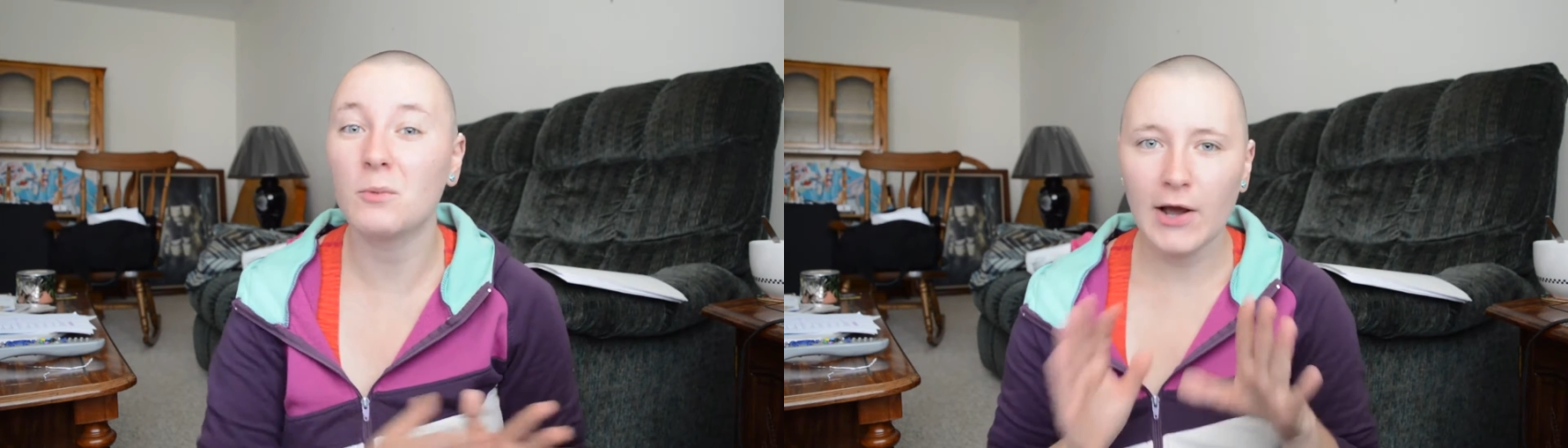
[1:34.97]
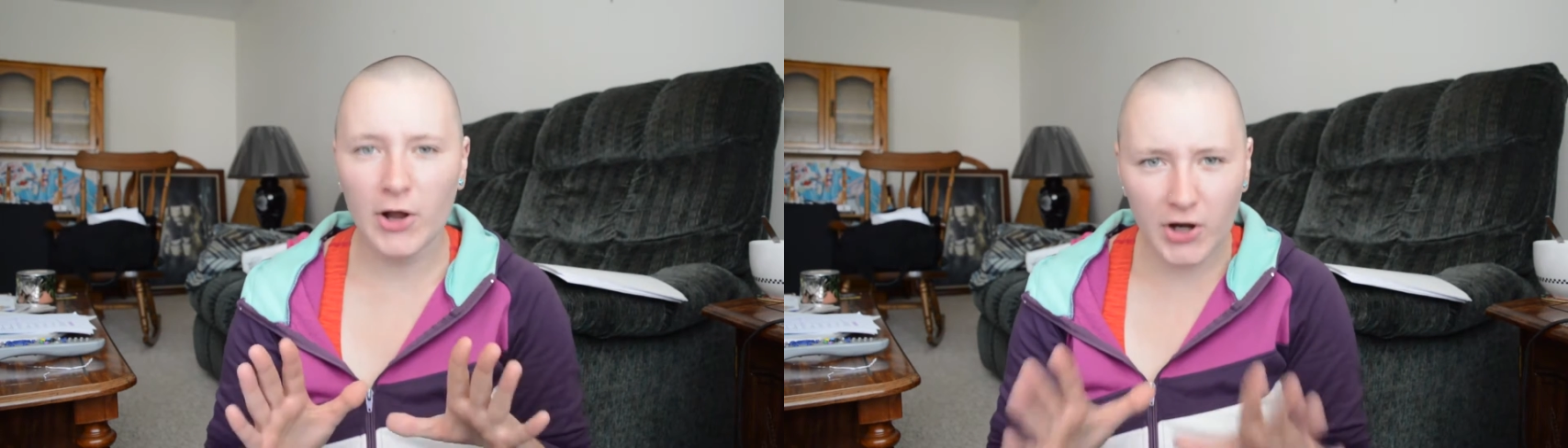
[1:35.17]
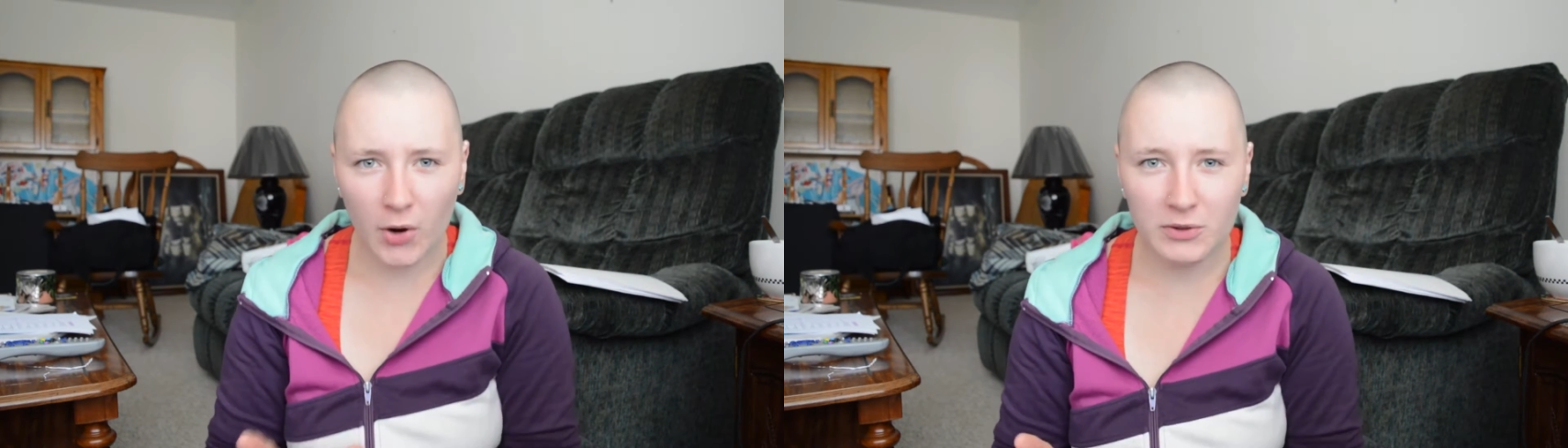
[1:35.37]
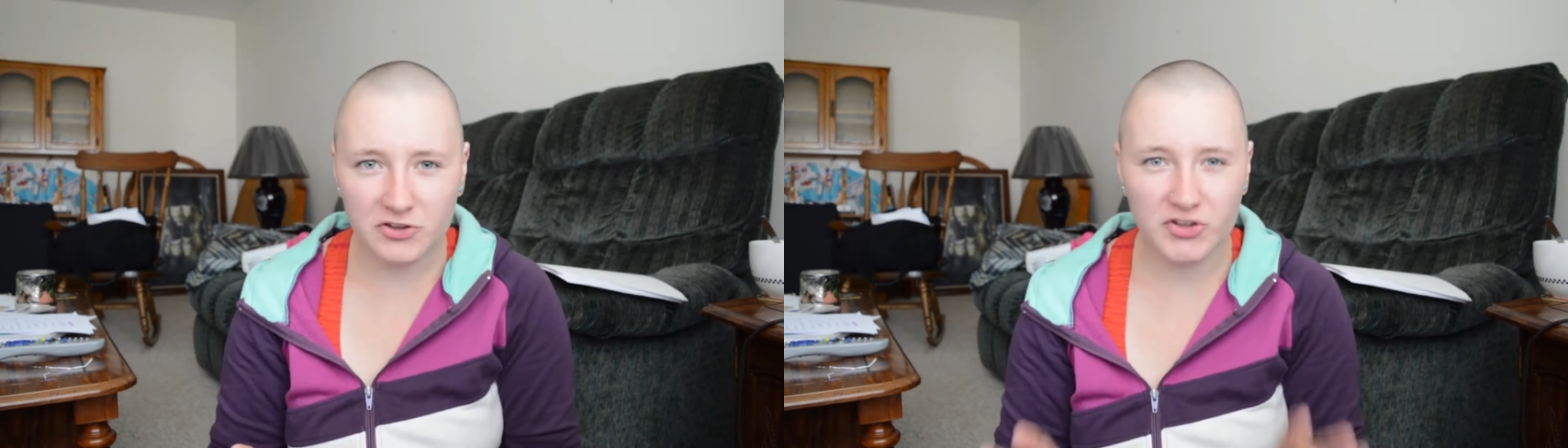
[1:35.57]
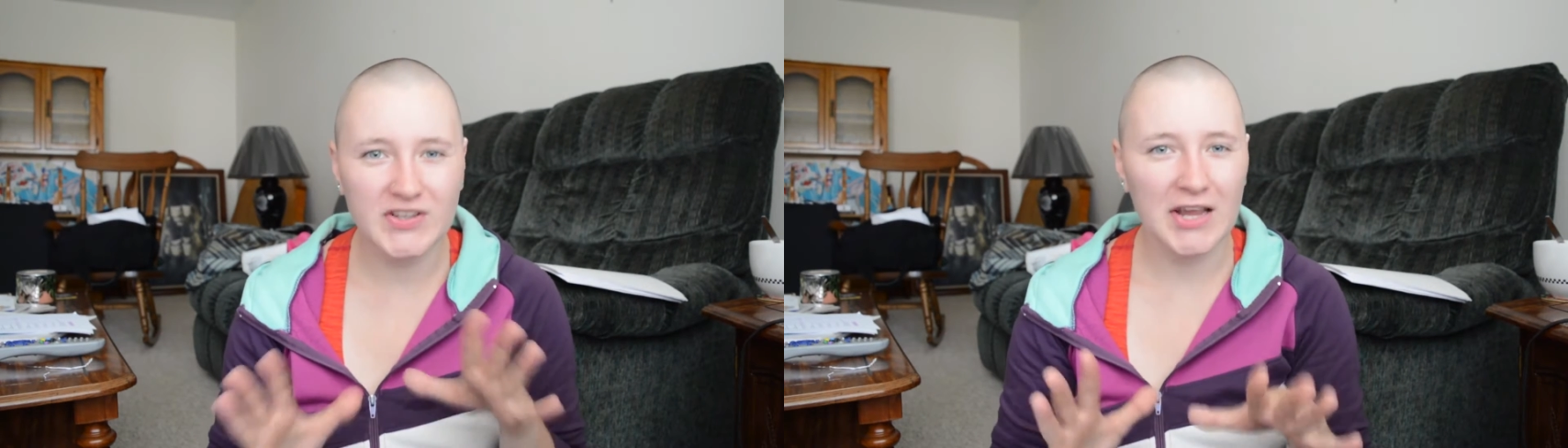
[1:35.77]
Now I know
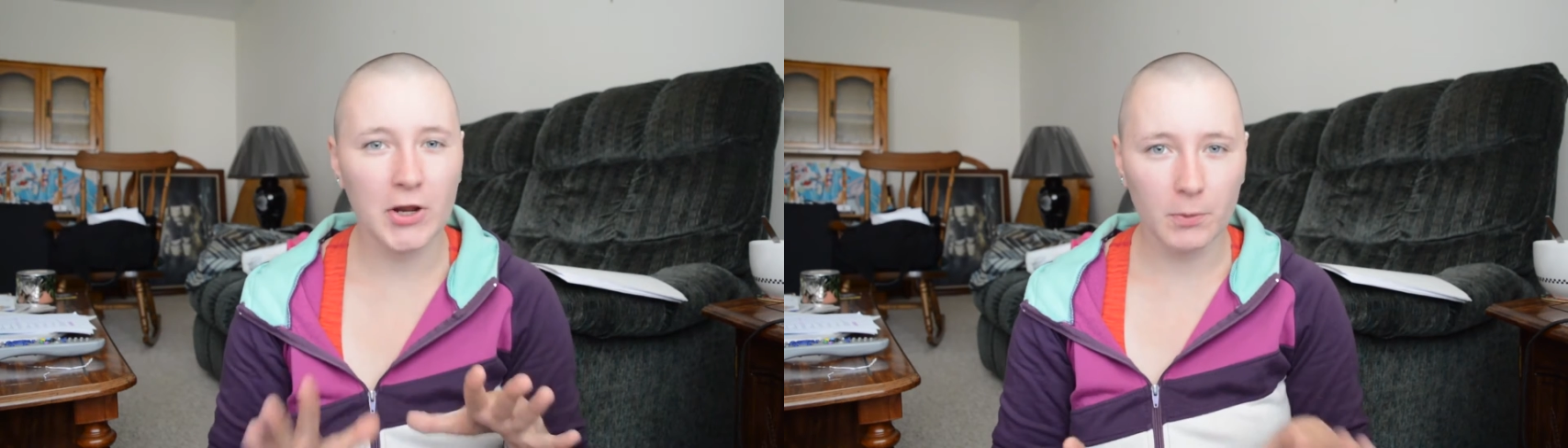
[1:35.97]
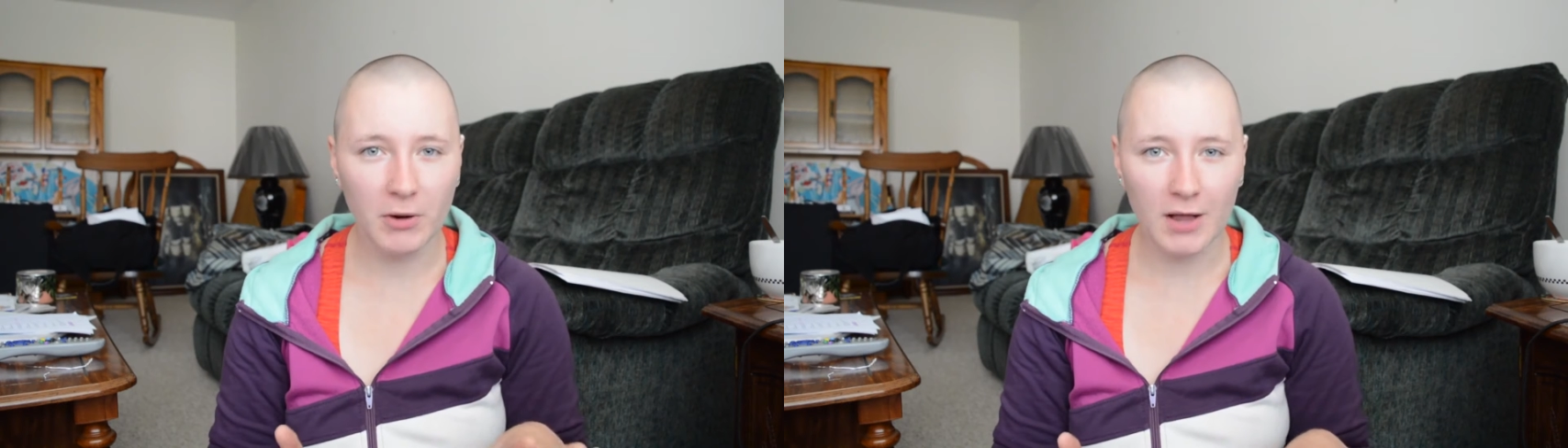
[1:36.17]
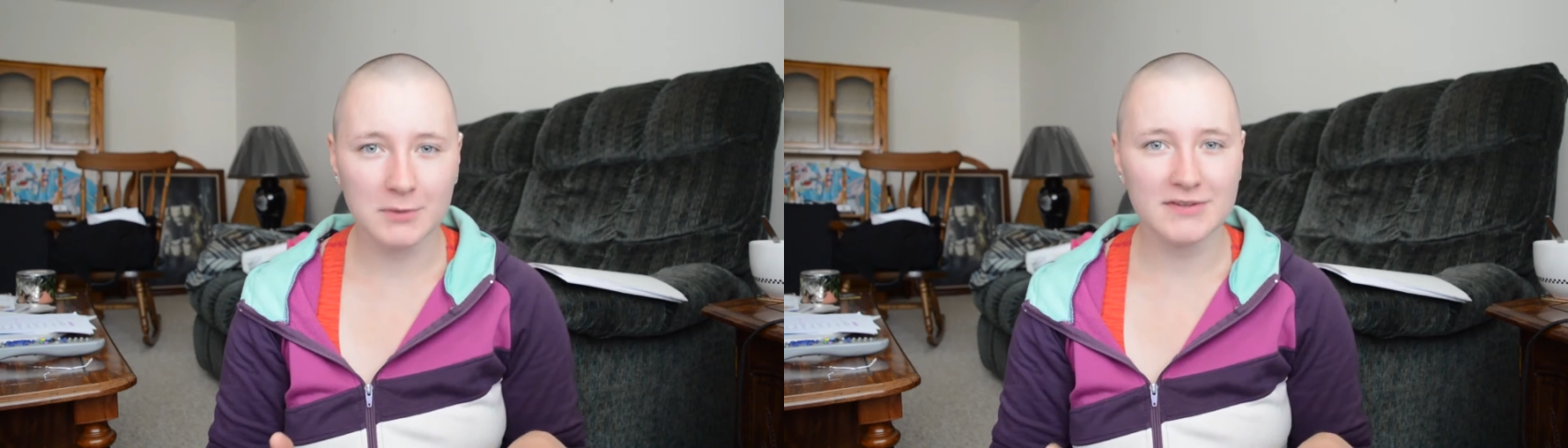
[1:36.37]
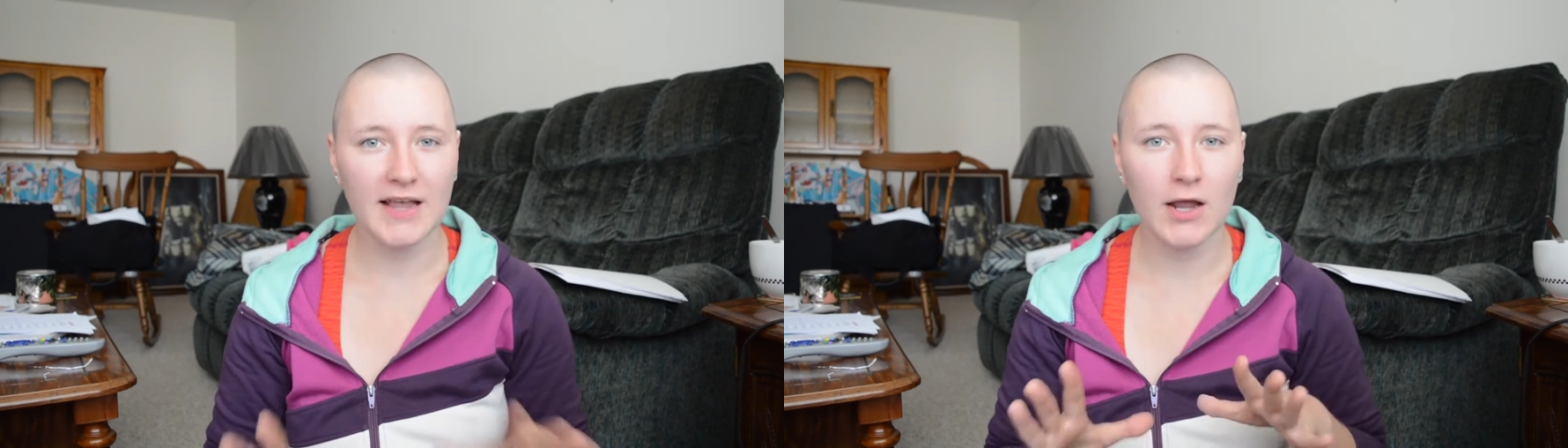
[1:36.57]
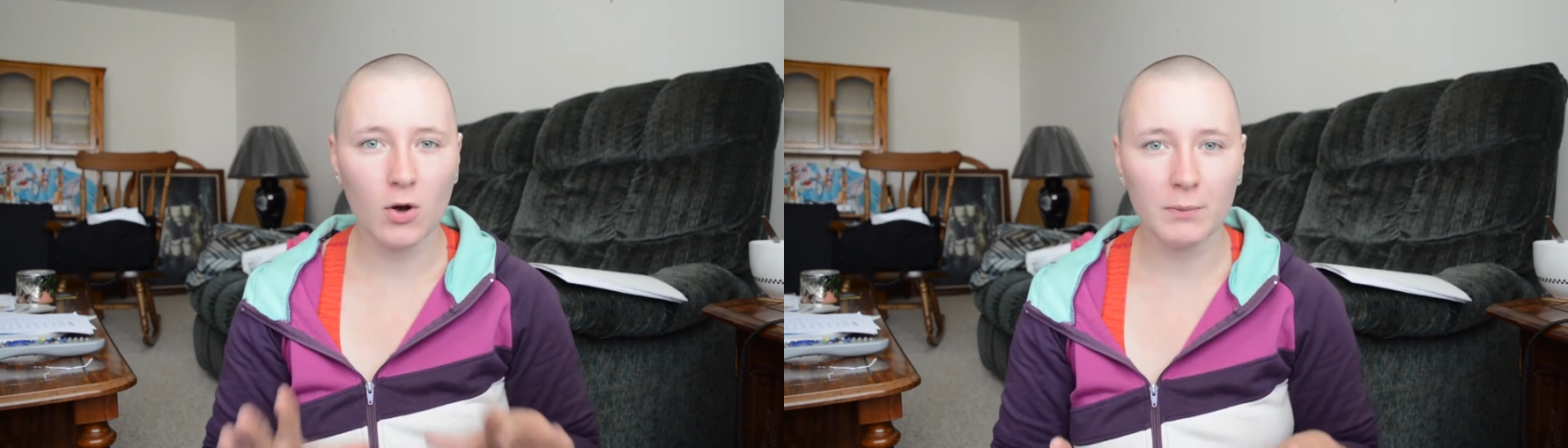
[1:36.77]
what you're saying, you're probably
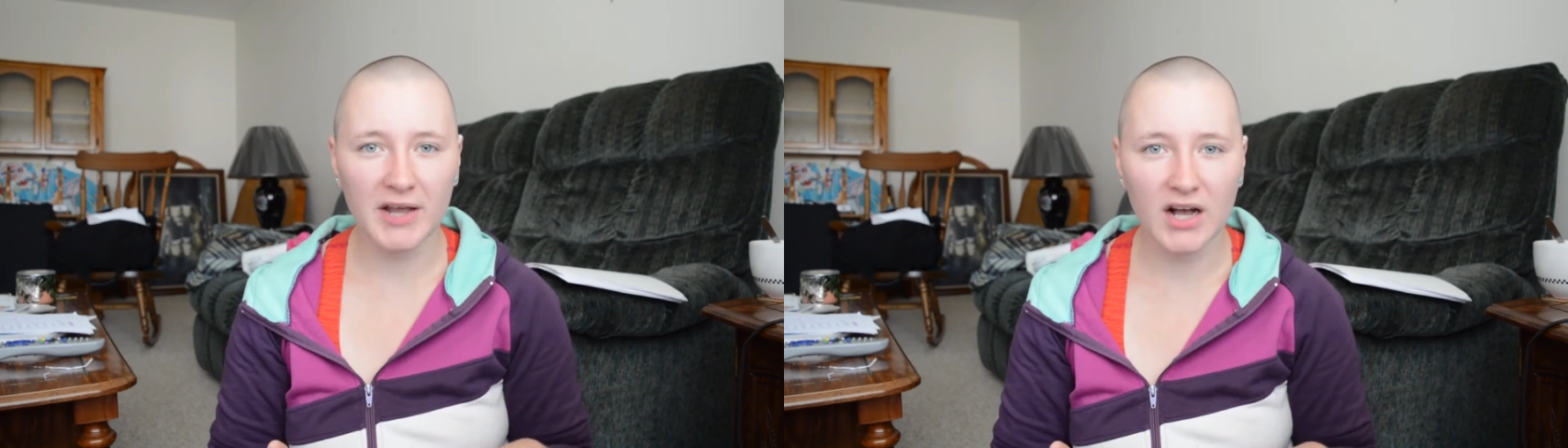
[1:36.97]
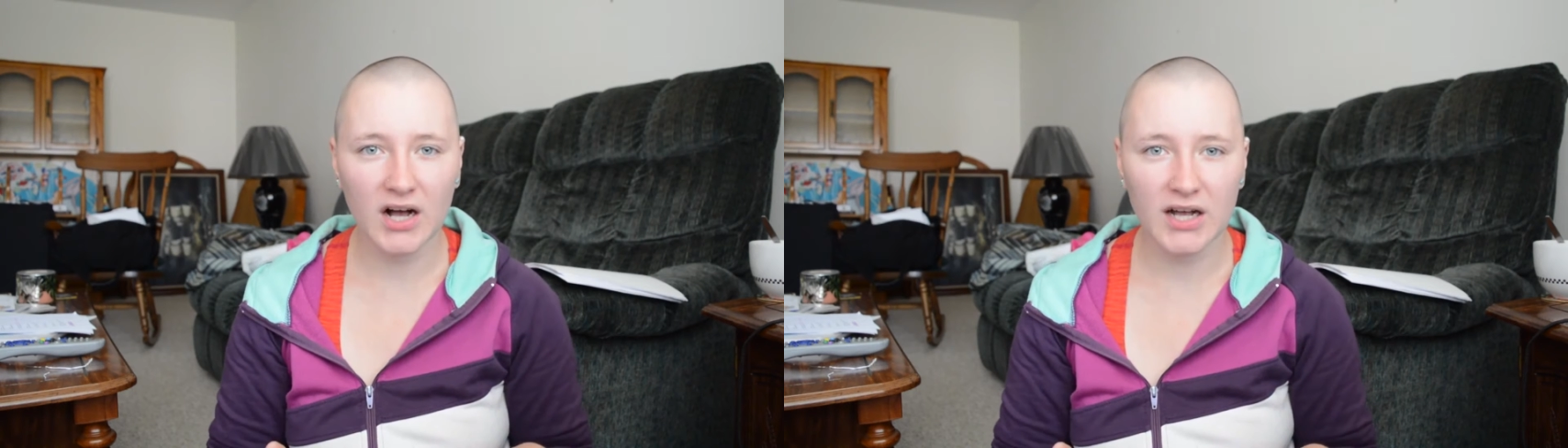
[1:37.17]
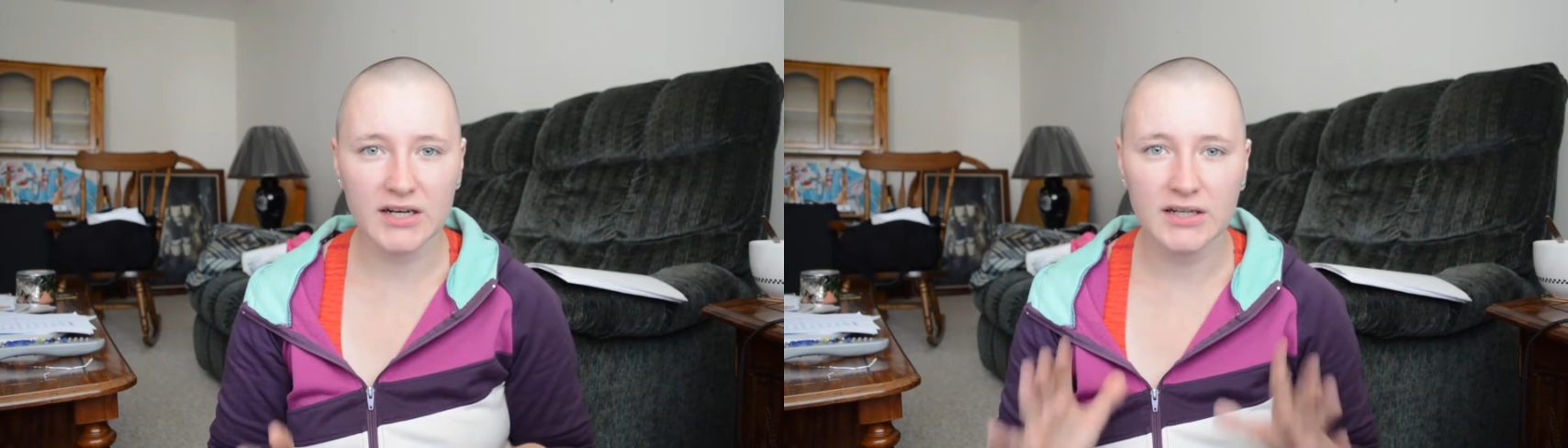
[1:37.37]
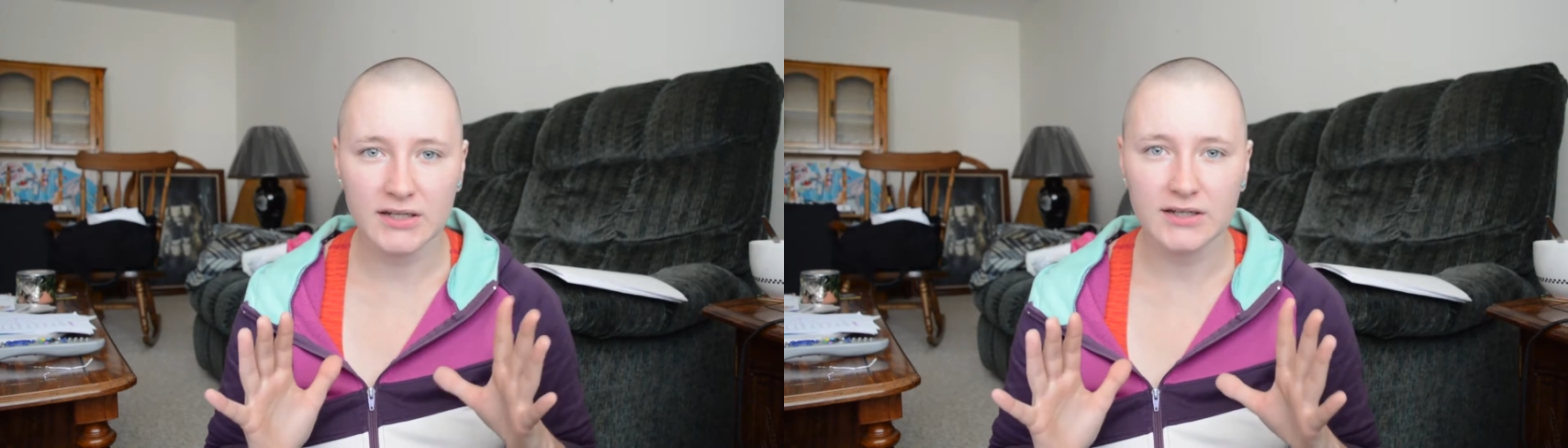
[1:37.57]
saying, oh my god,